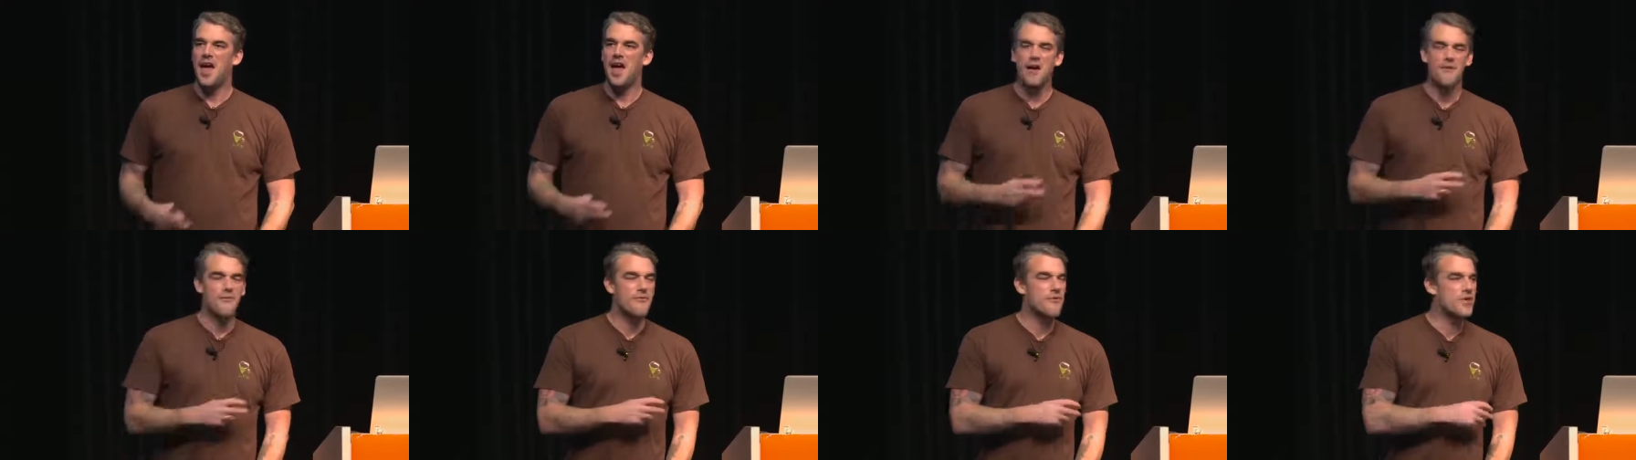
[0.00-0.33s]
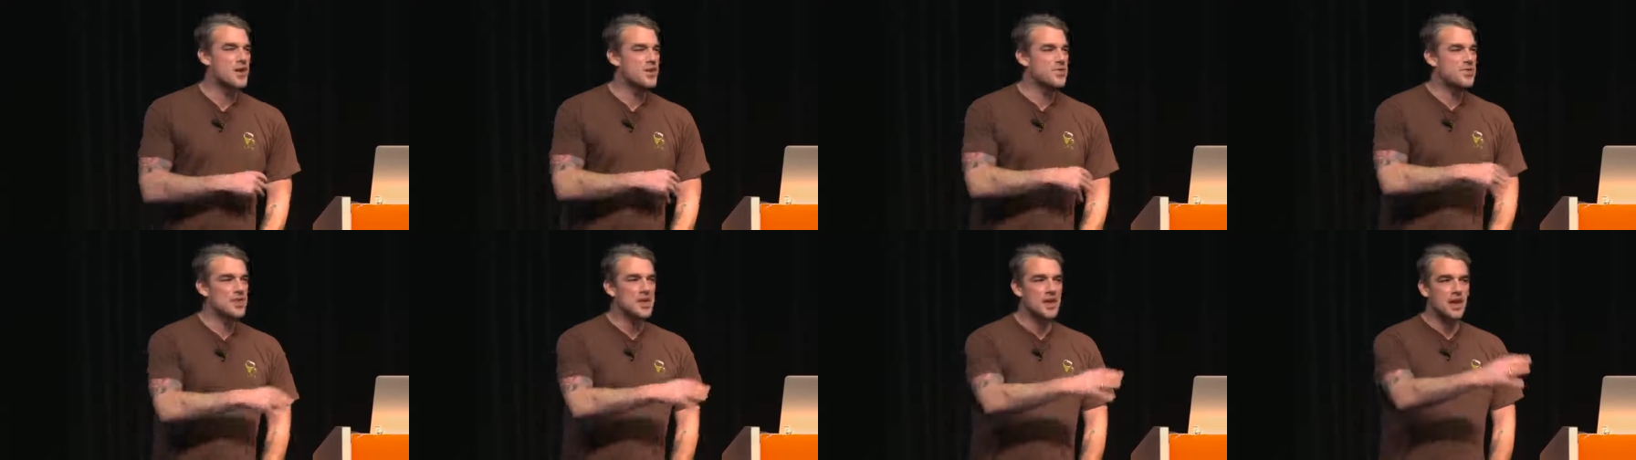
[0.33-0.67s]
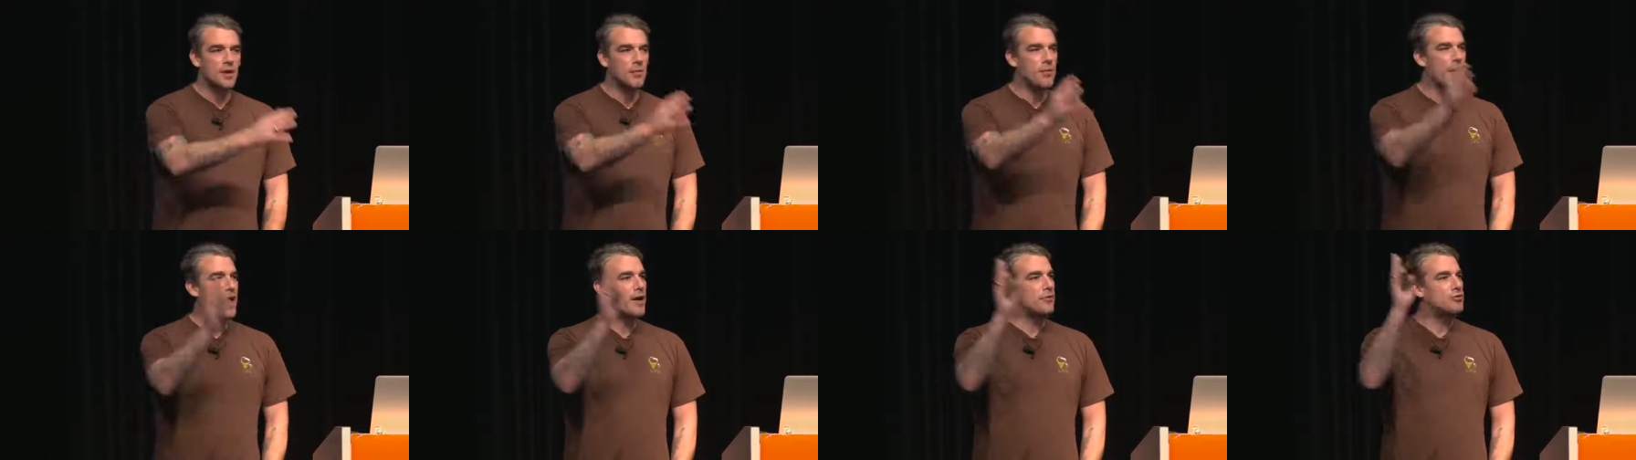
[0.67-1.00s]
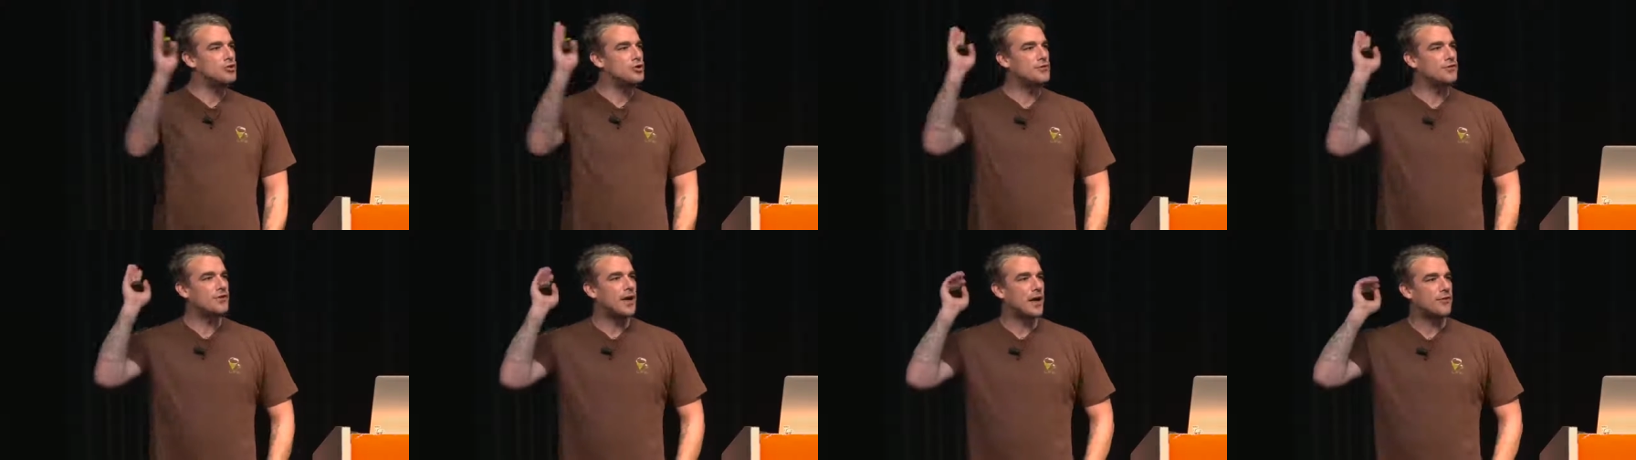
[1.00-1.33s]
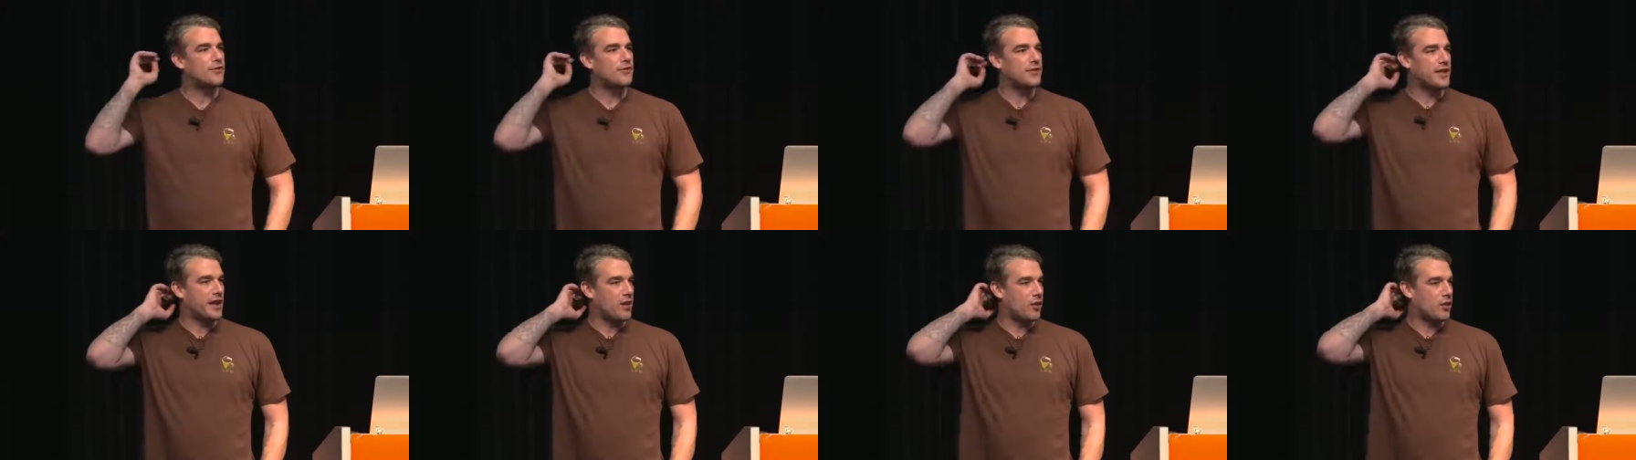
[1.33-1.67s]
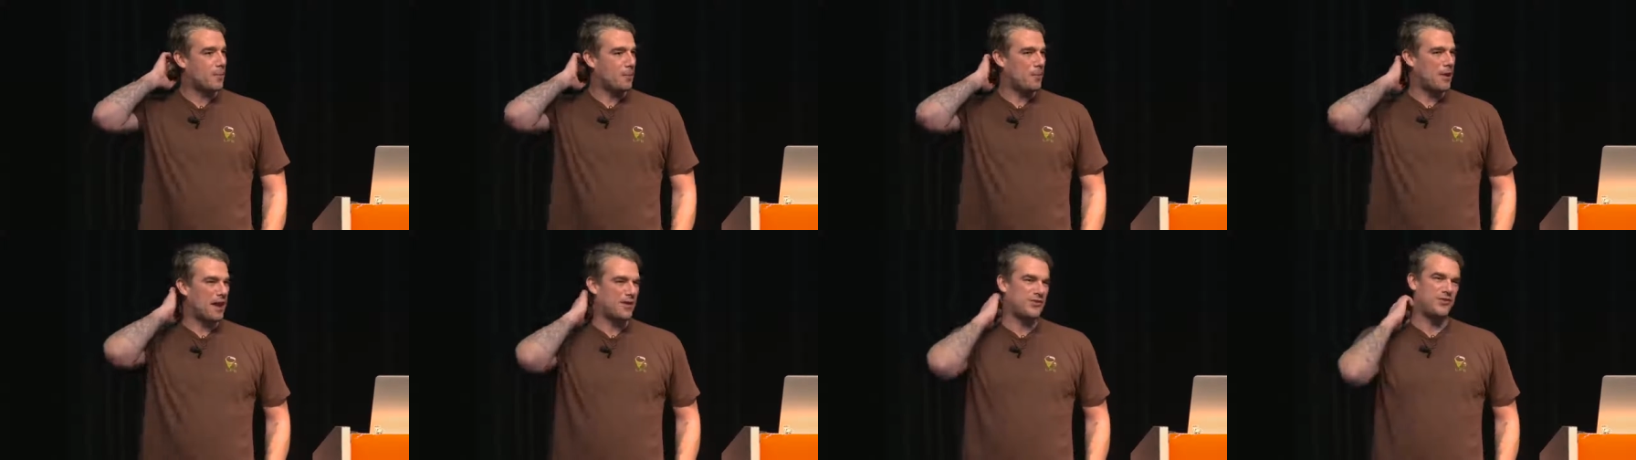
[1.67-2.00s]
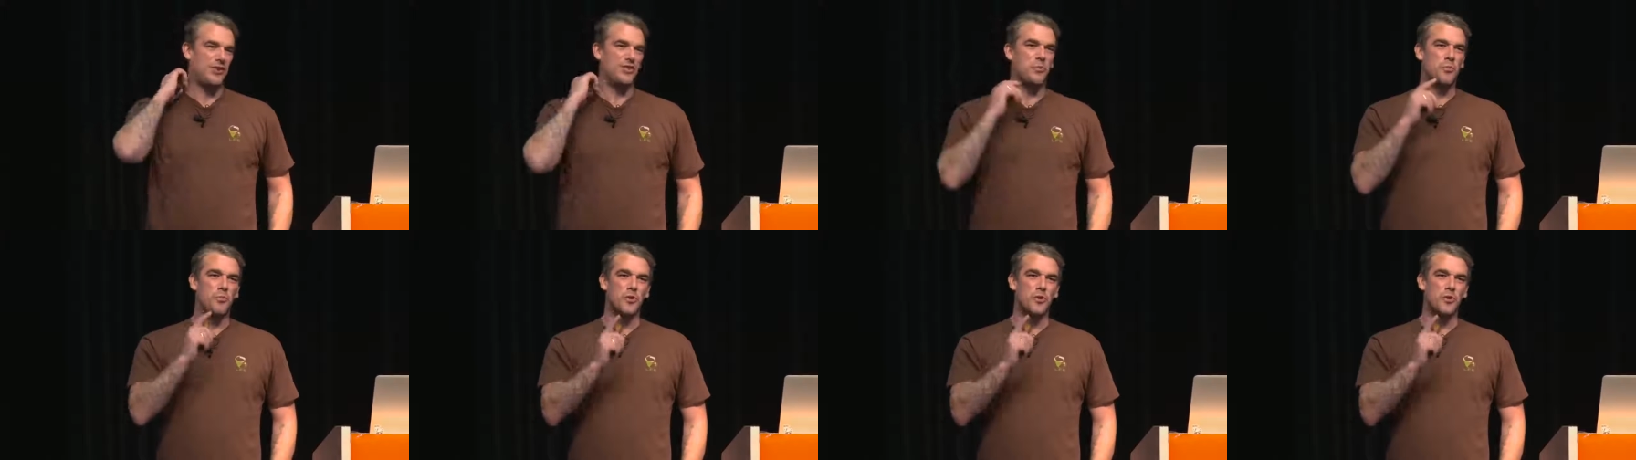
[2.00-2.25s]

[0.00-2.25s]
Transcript: Everything around you is accidental complexity.